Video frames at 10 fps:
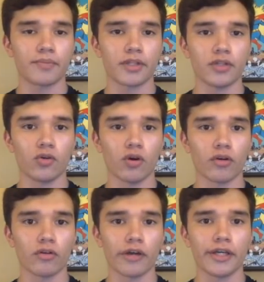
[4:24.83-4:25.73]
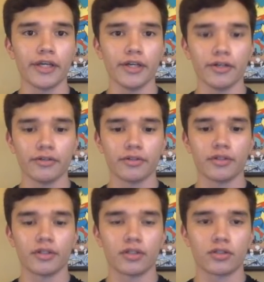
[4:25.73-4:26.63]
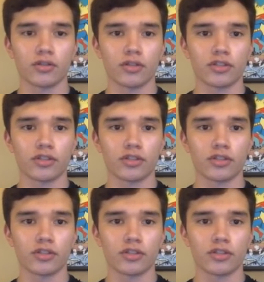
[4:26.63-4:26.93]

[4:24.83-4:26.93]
in the URL right here. So let's